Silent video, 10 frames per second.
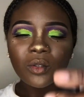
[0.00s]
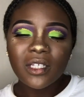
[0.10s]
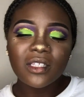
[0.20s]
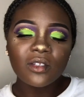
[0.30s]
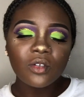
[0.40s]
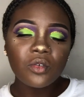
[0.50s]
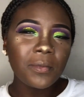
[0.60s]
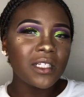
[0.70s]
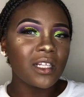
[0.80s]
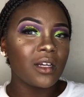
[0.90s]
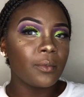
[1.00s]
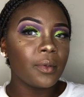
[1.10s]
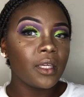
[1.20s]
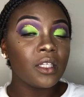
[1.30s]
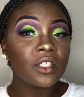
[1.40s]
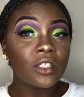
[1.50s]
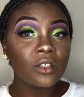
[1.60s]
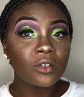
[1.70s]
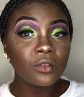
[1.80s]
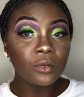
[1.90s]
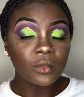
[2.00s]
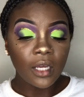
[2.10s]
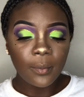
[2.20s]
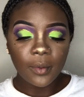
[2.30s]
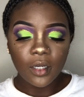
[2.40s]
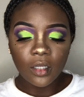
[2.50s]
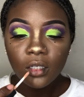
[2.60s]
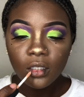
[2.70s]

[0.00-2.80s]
it's nude, but it's like a peachy nude type of color.